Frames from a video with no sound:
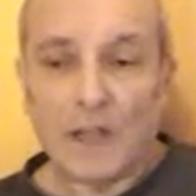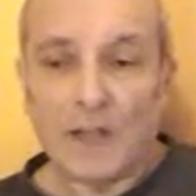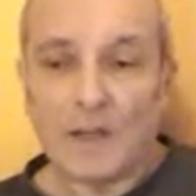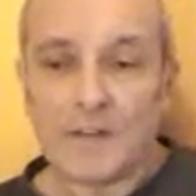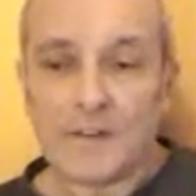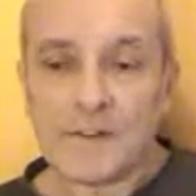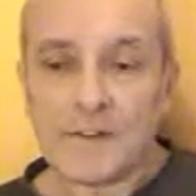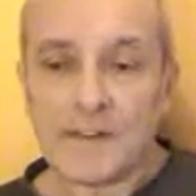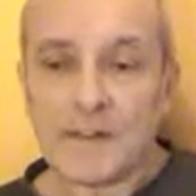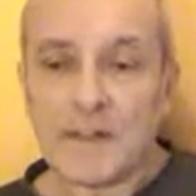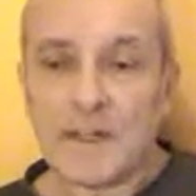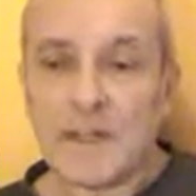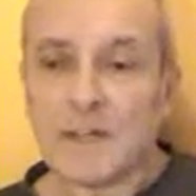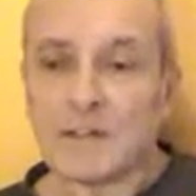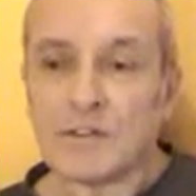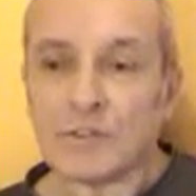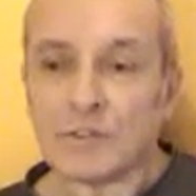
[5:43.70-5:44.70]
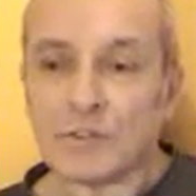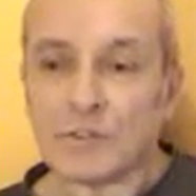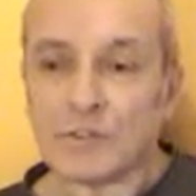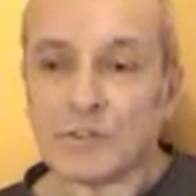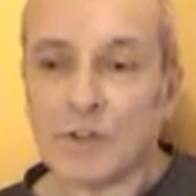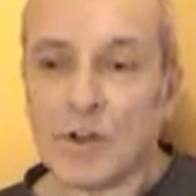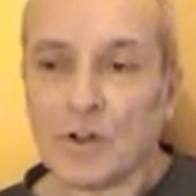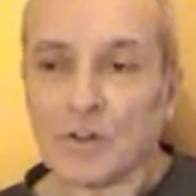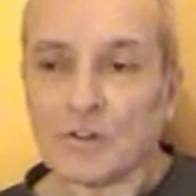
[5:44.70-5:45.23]
And it's the nature
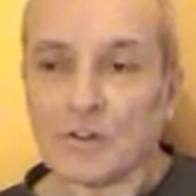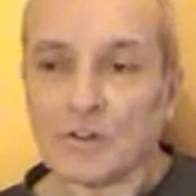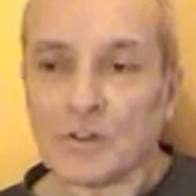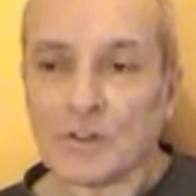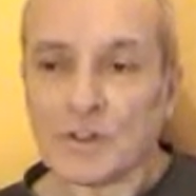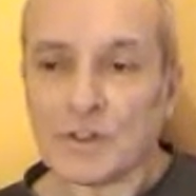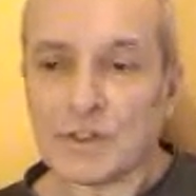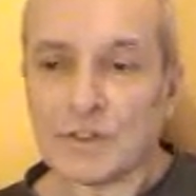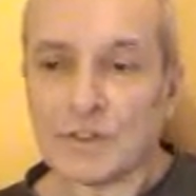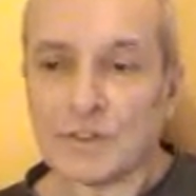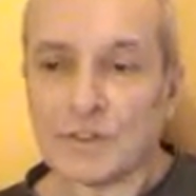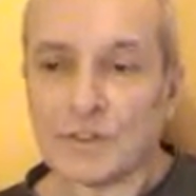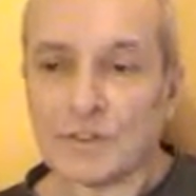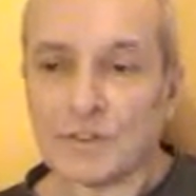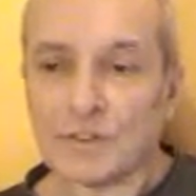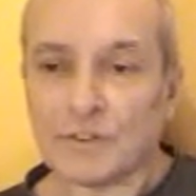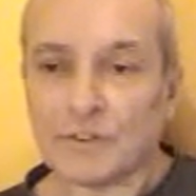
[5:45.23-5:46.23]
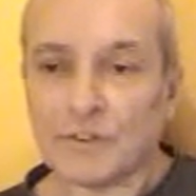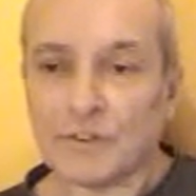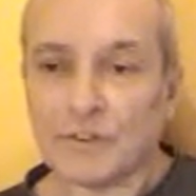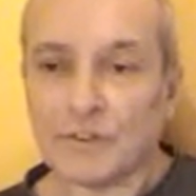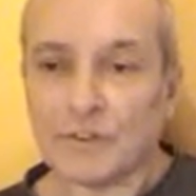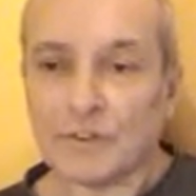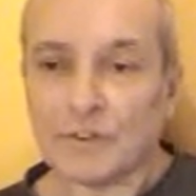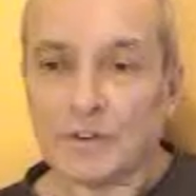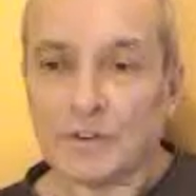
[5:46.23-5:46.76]
of consciousness
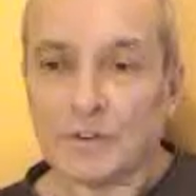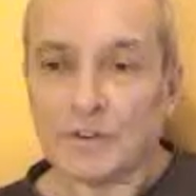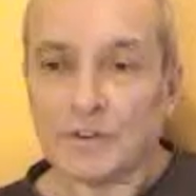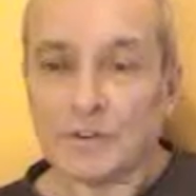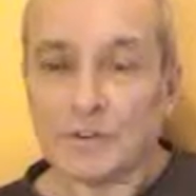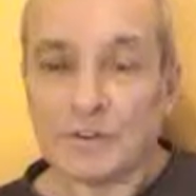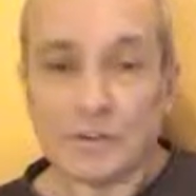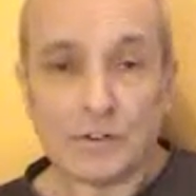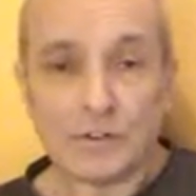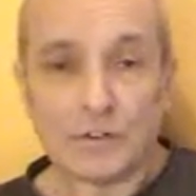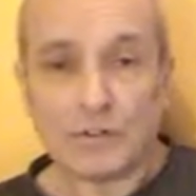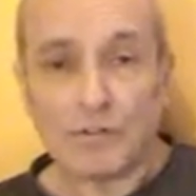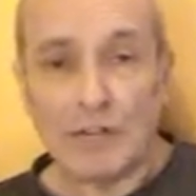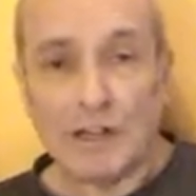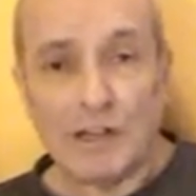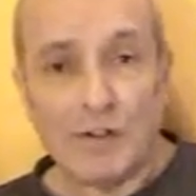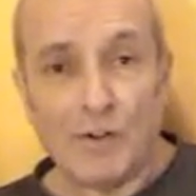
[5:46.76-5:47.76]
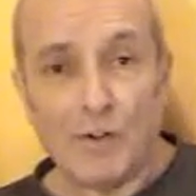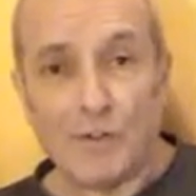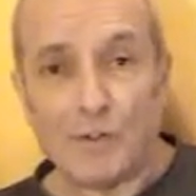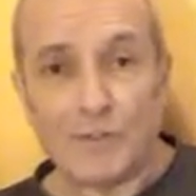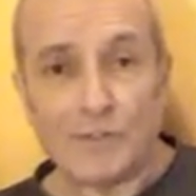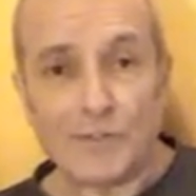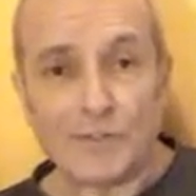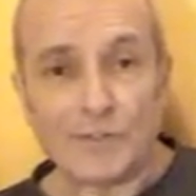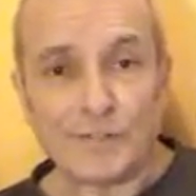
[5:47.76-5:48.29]
to create all
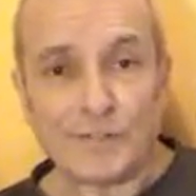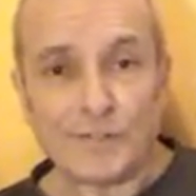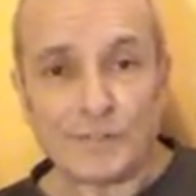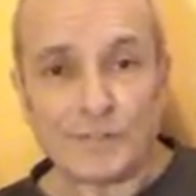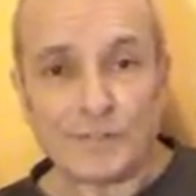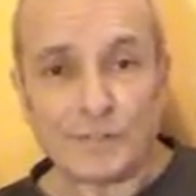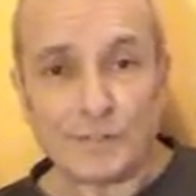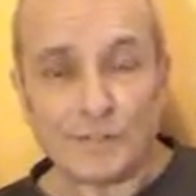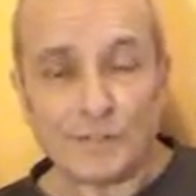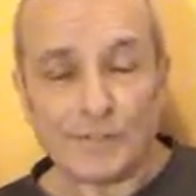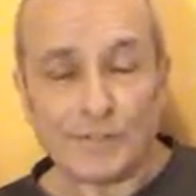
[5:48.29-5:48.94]
of this.